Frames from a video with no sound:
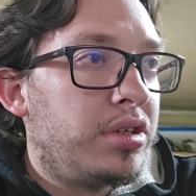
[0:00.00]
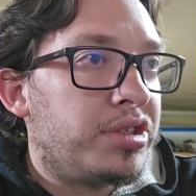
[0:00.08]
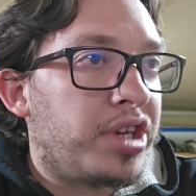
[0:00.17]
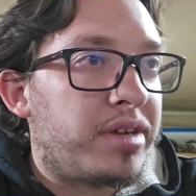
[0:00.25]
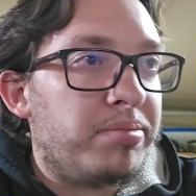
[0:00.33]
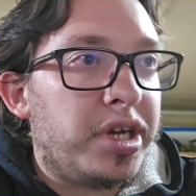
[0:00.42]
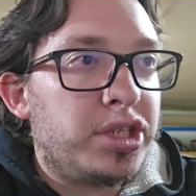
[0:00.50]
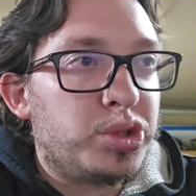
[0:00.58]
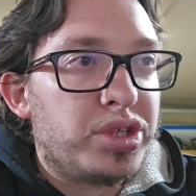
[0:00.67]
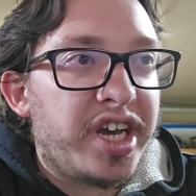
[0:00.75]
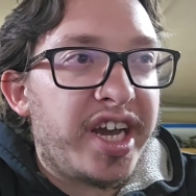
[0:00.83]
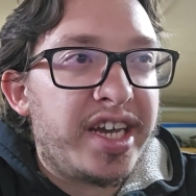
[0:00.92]
I can measure
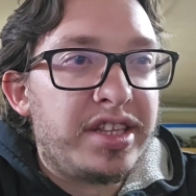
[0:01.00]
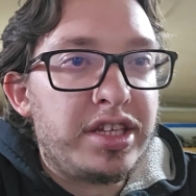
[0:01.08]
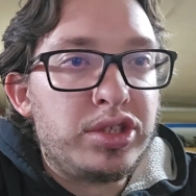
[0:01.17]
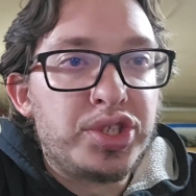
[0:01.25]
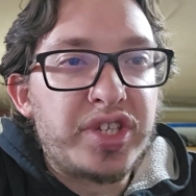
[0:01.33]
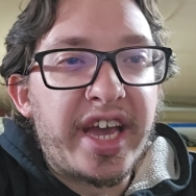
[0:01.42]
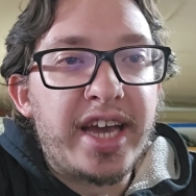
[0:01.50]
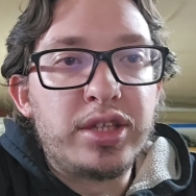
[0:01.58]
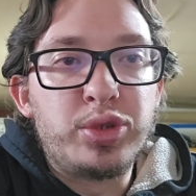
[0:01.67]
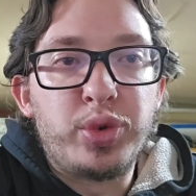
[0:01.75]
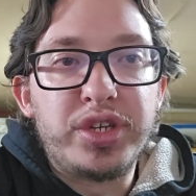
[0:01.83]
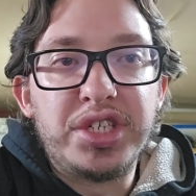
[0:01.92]
that and then just add
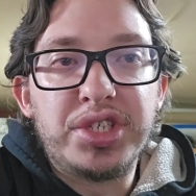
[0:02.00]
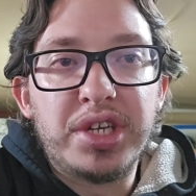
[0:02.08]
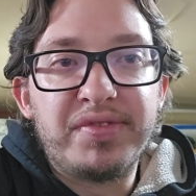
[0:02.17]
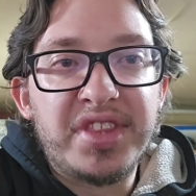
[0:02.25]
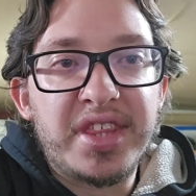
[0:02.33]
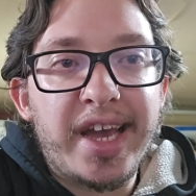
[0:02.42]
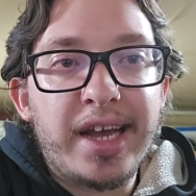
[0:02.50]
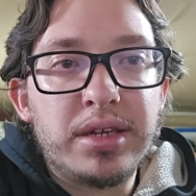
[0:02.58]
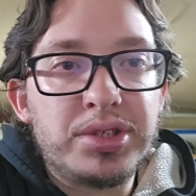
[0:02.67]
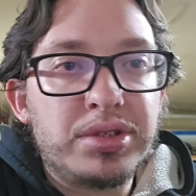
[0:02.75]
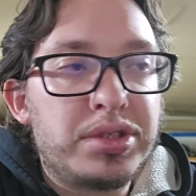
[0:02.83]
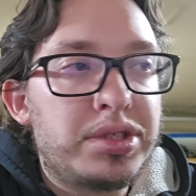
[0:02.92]
27
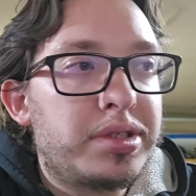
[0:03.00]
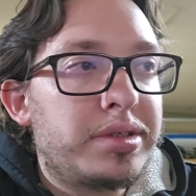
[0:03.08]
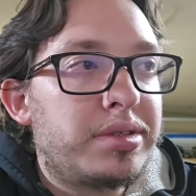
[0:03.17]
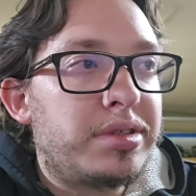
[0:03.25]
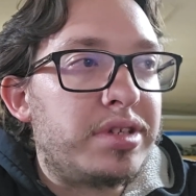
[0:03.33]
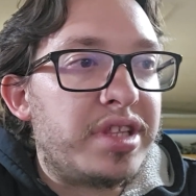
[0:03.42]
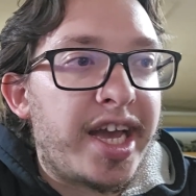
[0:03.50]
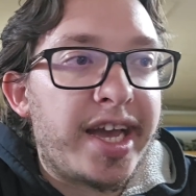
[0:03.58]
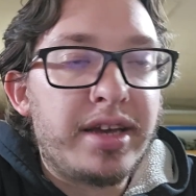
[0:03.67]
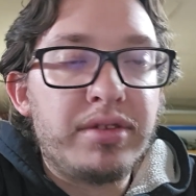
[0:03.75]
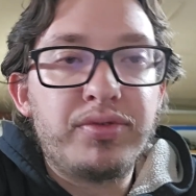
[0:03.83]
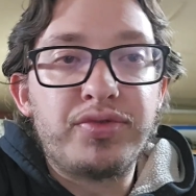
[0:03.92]
thousandths to
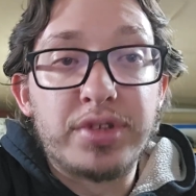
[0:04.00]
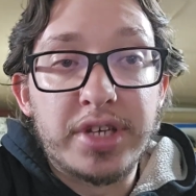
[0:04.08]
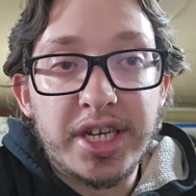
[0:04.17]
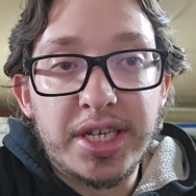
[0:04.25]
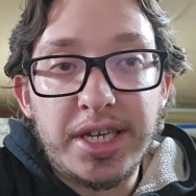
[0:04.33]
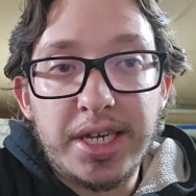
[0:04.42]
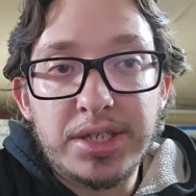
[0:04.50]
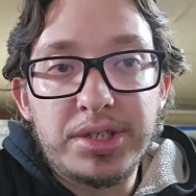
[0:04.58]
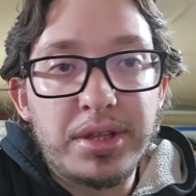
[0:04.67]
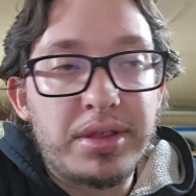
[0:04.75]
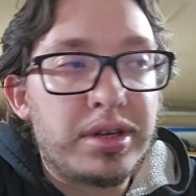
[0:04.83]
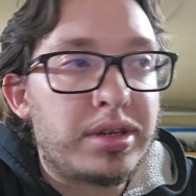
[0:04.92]
that for the head
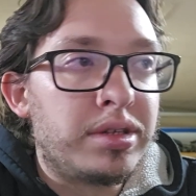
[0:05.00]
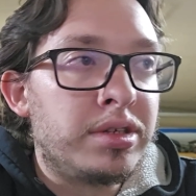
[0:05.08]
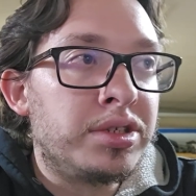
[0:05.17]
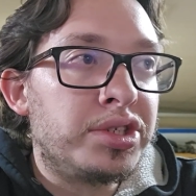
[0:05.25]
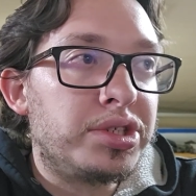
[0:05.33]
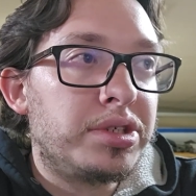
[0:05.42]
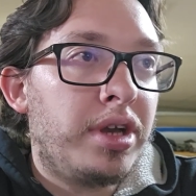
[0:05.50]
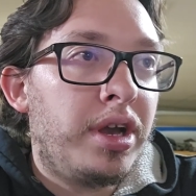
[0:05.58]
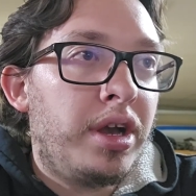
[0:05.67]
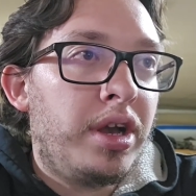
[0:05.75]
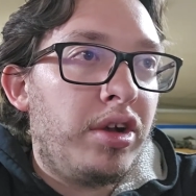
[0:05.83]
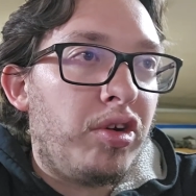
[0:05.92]
gasket thickness.
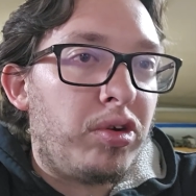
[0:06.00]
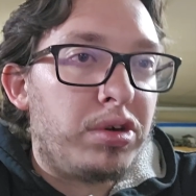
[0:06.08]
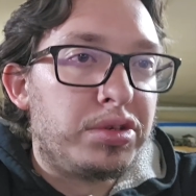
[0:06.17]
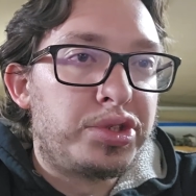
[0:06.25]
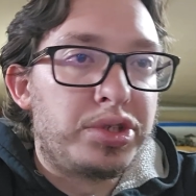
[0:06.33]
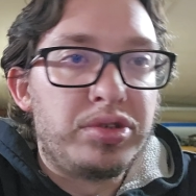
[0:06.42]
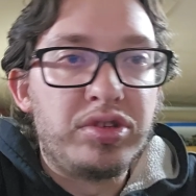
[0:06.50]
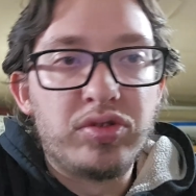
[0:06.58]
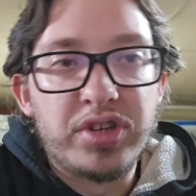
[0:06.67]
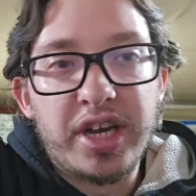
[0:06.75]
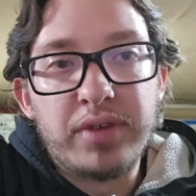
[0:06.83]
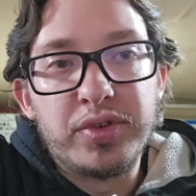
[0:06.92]
Also, you're
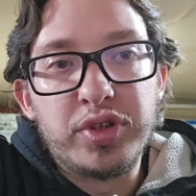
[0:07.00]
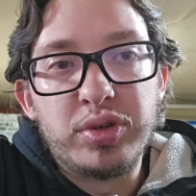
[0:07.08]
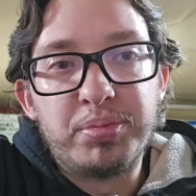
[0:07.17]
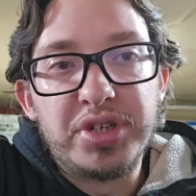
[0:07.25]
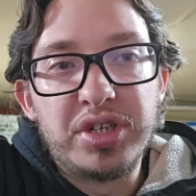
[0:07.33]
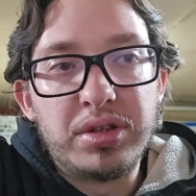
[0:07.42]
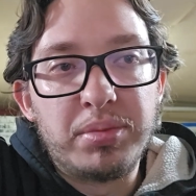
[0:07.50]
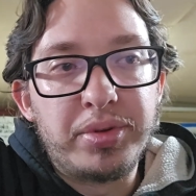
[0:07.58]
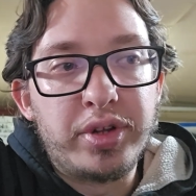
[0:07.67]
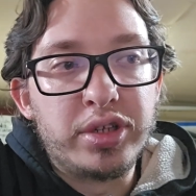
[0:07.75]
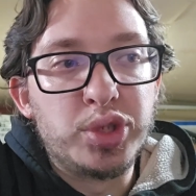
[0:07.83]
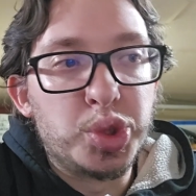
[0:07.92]
going to have a little bit of the
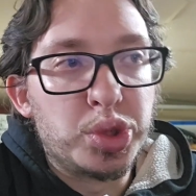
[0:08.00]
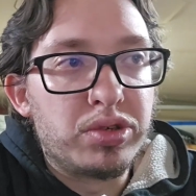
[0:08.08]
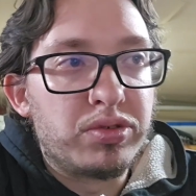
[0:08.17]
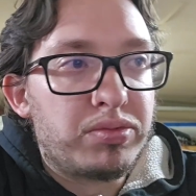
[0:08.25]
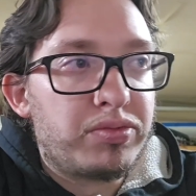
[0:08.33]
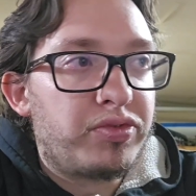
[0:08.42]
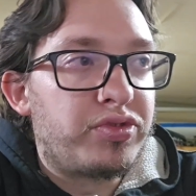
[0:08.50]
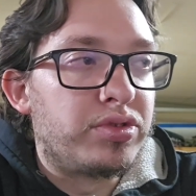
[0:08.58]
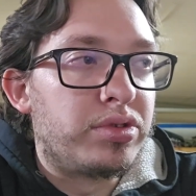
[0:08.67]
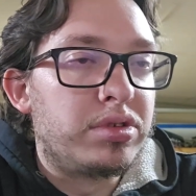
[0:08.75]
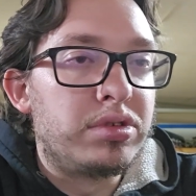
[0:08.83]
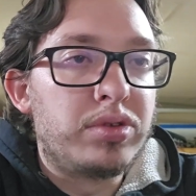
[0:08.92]
plunger for
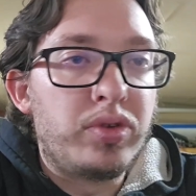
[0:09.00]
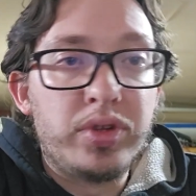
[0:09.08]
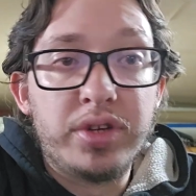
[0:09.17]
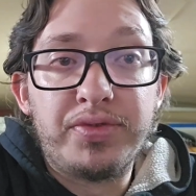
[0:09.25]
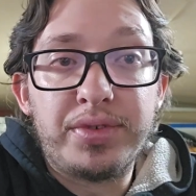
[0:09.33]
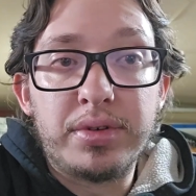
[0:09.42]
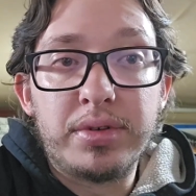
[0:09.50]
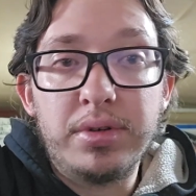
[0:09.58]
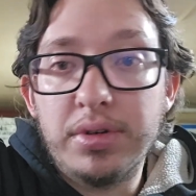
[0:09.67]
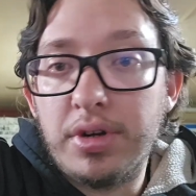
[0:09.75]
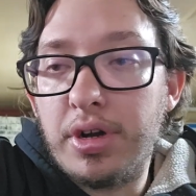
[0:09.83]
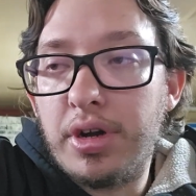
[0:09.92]
the lifter
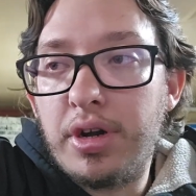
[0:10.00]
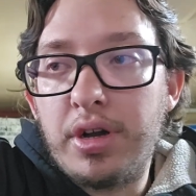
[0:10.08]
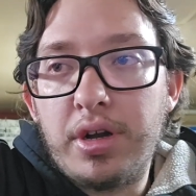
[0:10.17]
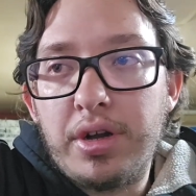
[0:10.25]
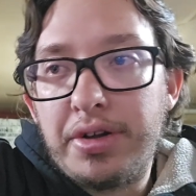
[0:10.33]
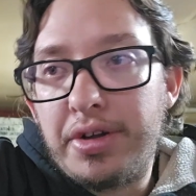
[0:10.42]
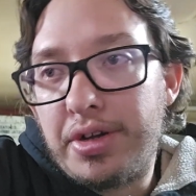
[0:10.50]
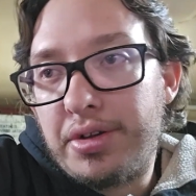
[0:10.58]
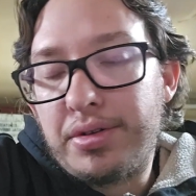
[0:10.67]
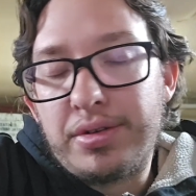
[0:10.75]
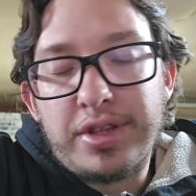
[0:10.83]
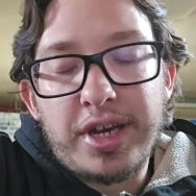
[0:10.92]

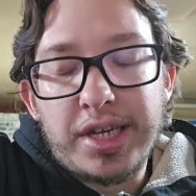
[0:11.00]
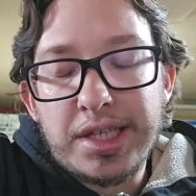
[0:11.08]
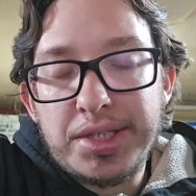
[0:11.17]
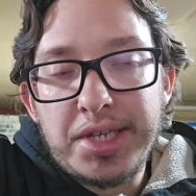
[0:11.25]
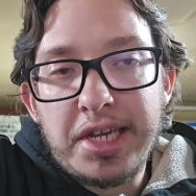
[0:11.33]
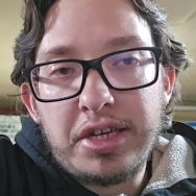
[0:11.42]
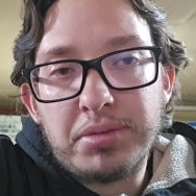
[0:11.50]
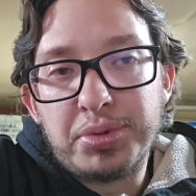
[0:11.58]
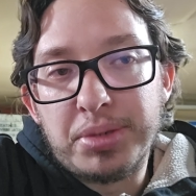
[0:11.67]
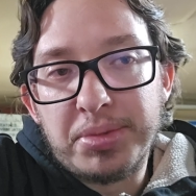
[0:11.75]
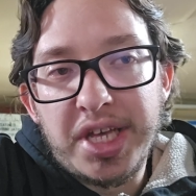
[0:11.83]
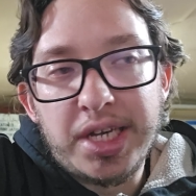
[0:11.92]
that can take up
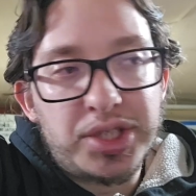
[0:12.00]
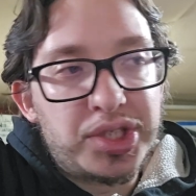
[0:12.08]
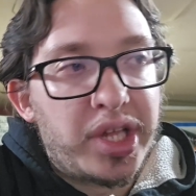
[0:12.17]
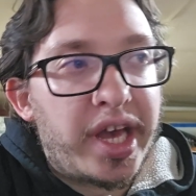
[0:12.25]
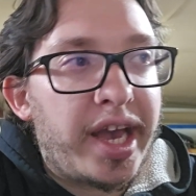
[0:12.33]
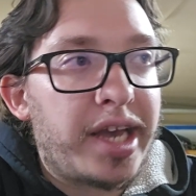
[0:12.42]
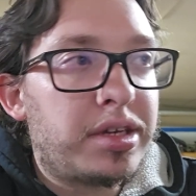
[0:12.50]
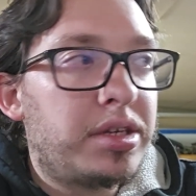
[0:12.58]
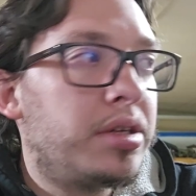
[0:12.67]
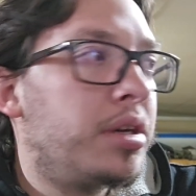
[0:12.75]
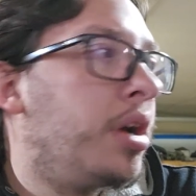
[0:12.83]
some of that slack.